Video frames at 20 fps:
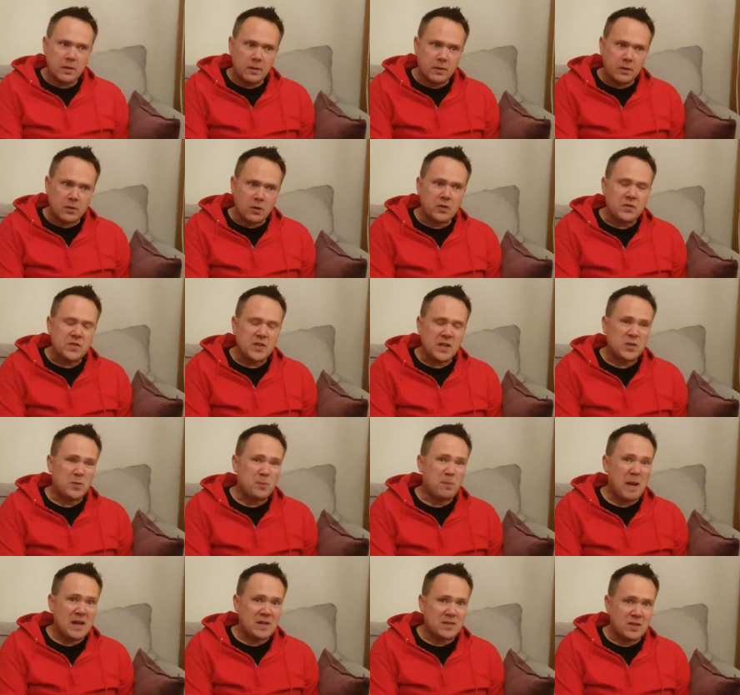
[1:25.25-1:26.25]
God's
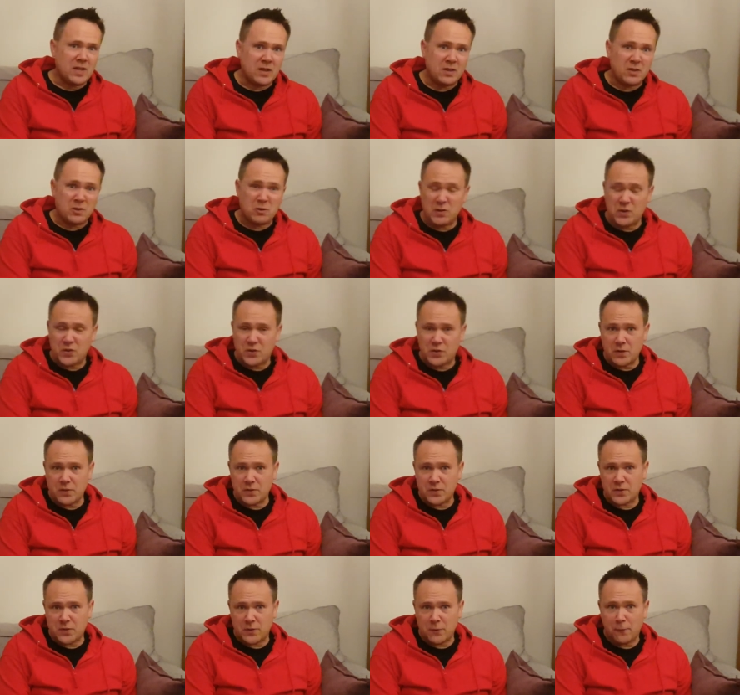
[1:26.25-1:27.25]
expecting
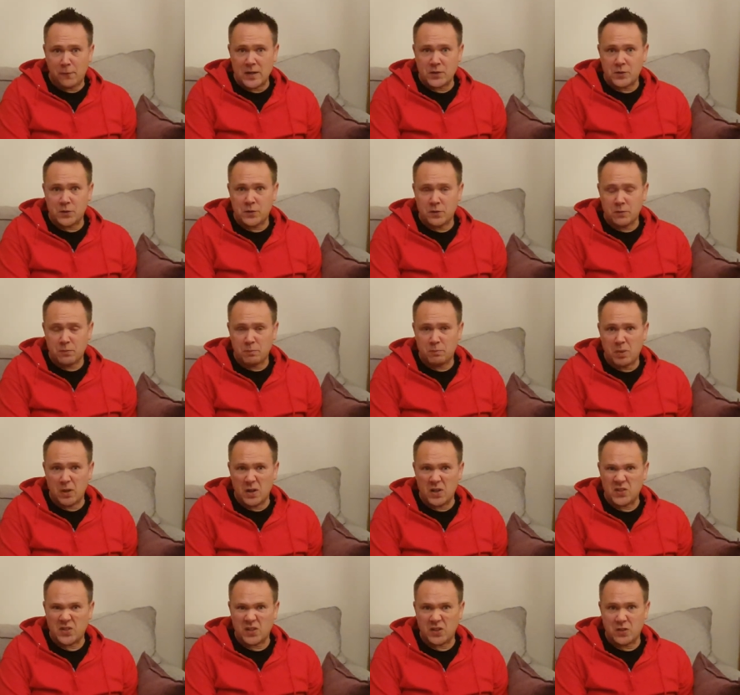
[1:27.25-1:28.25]
Christians to face
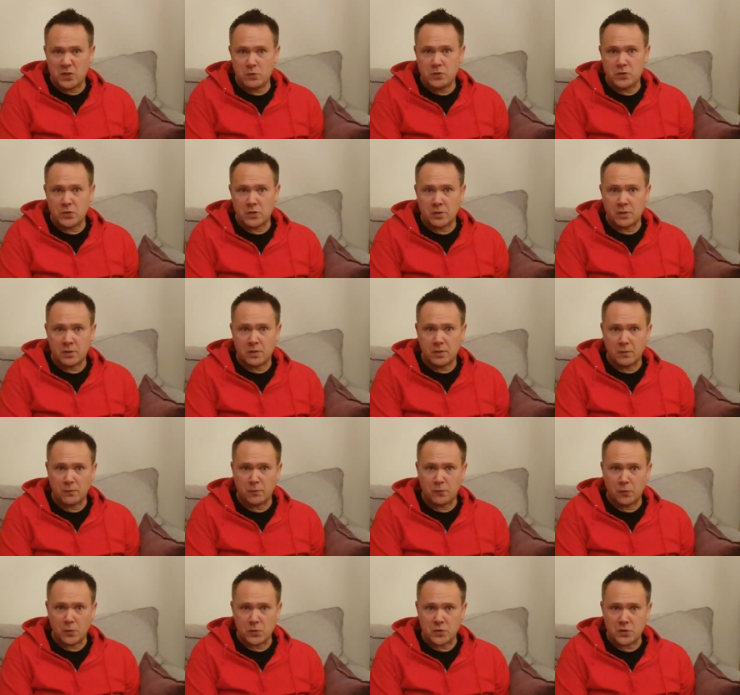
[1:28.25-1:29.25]
persecution,
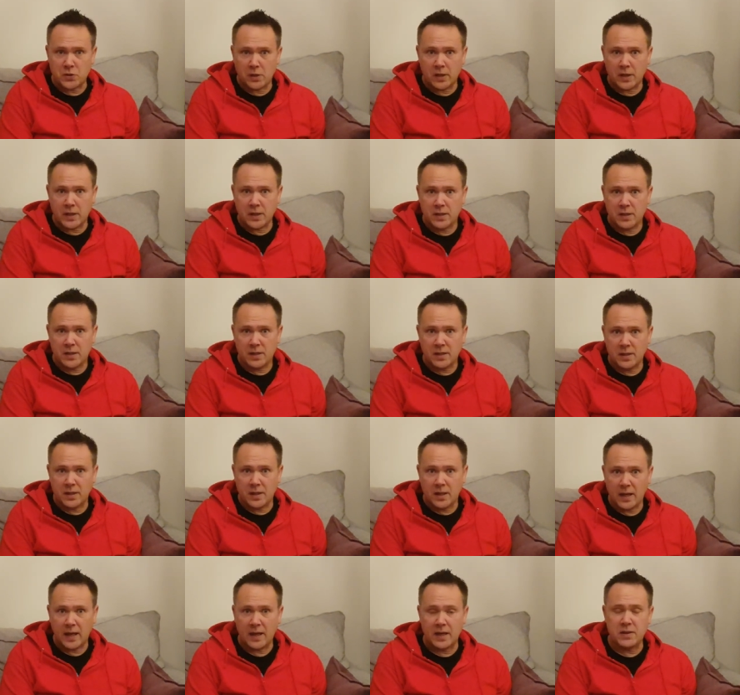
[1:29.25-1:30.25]
unfortunately.
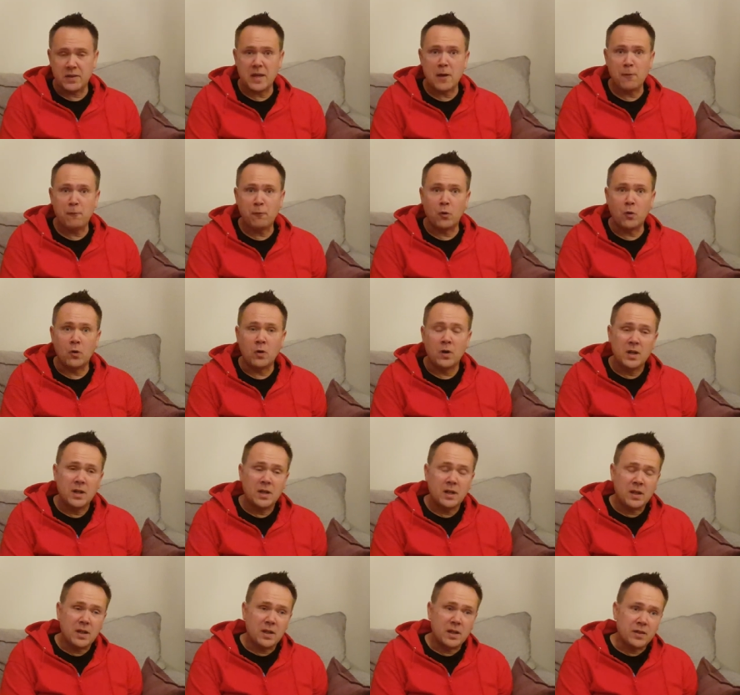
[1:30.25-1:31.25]
And therefore,
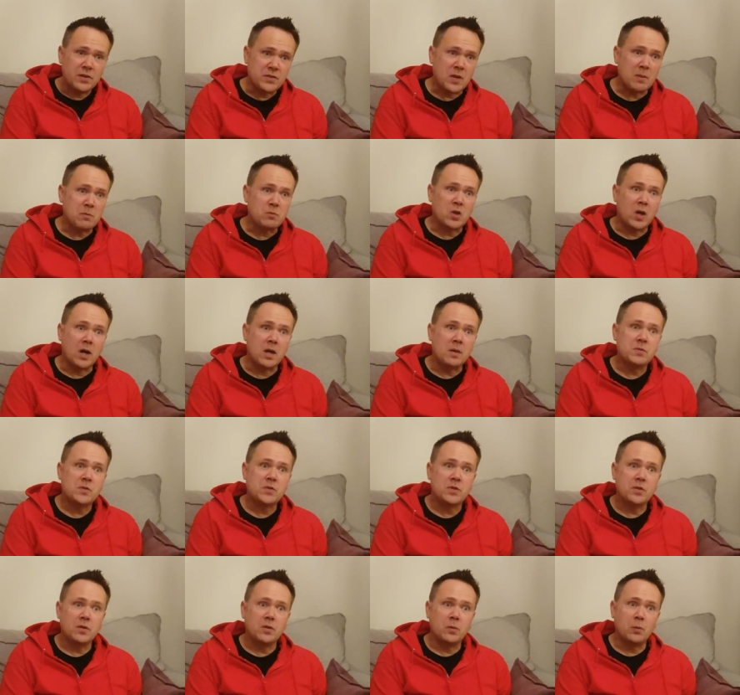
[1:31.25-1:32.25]

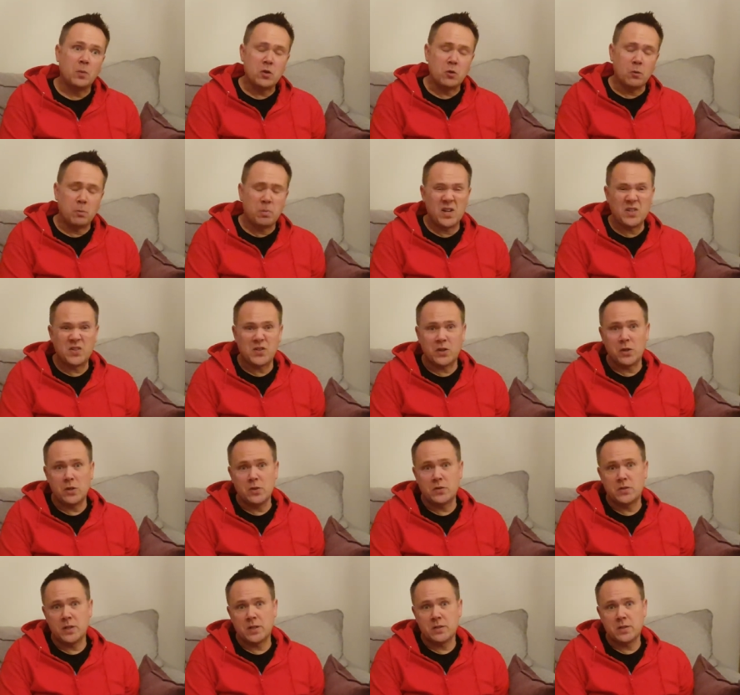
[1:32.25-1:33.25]
sometimes when you're
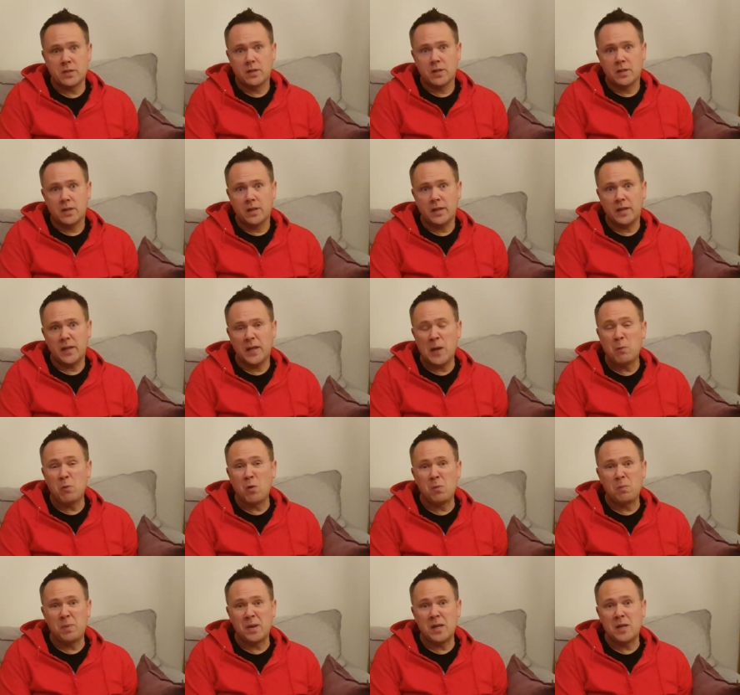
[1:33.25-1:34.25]
persecuted, it
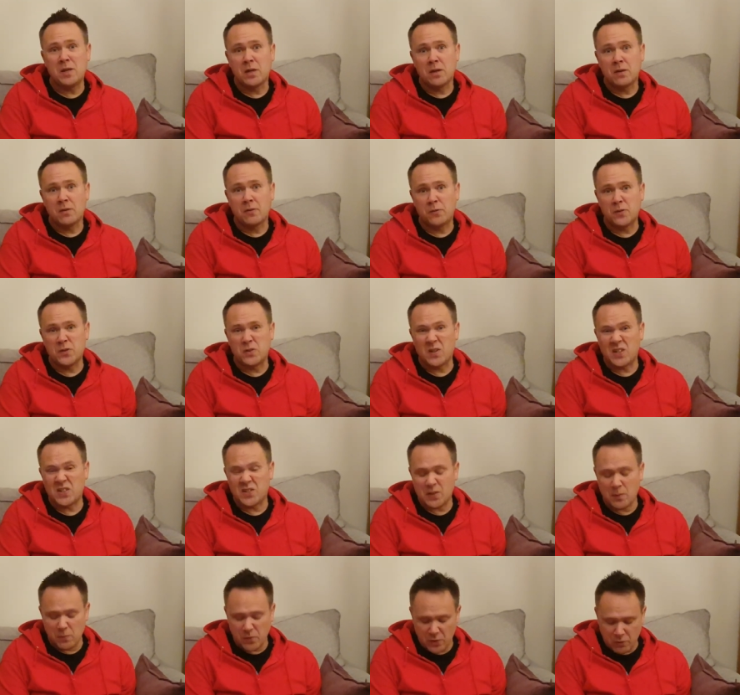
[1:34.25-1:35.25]
will be for doing
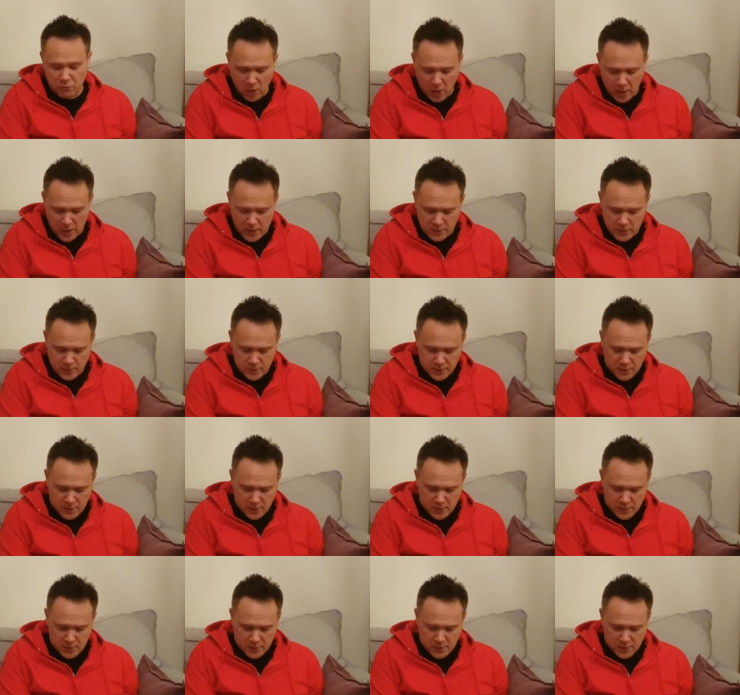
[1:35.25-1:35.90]
something right.